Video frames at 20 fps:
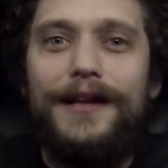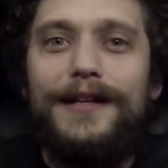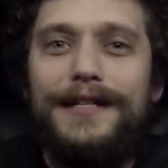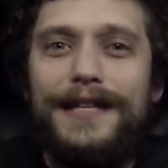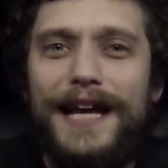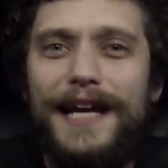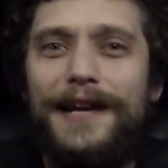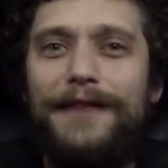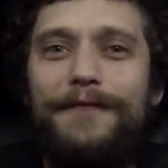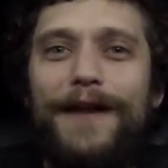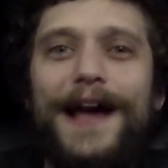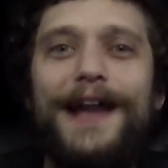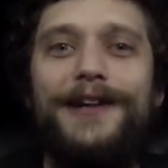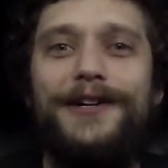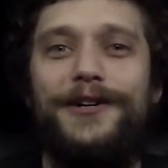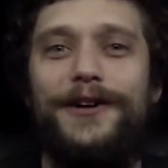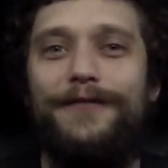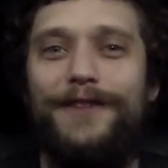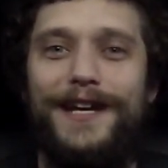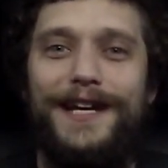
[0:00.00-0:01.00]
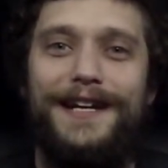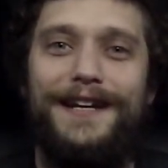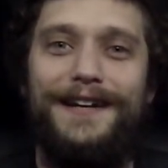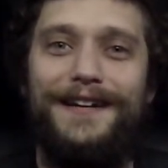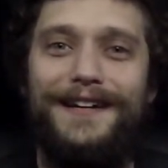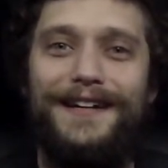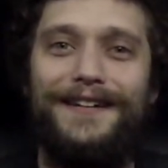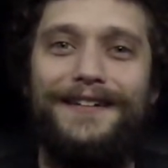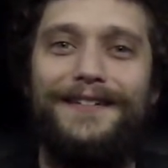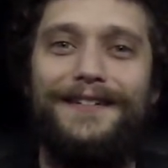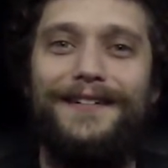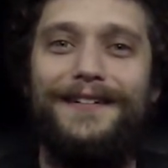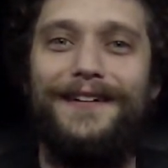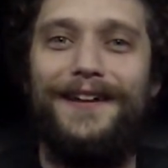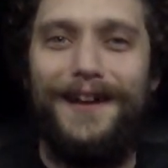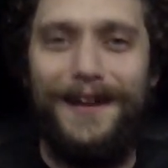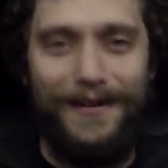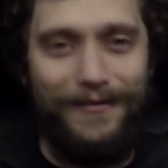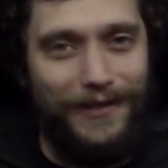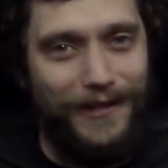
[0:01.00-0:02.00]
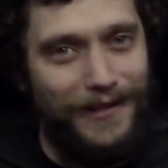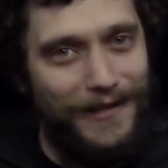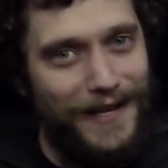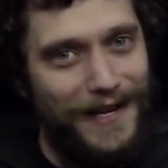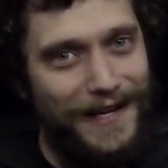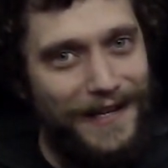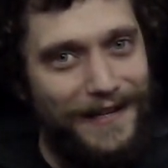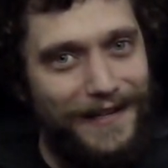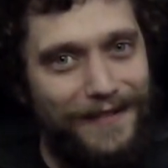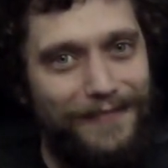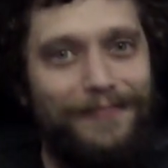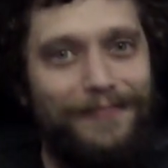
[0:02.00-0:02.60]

Take advantage of it. Have a good night.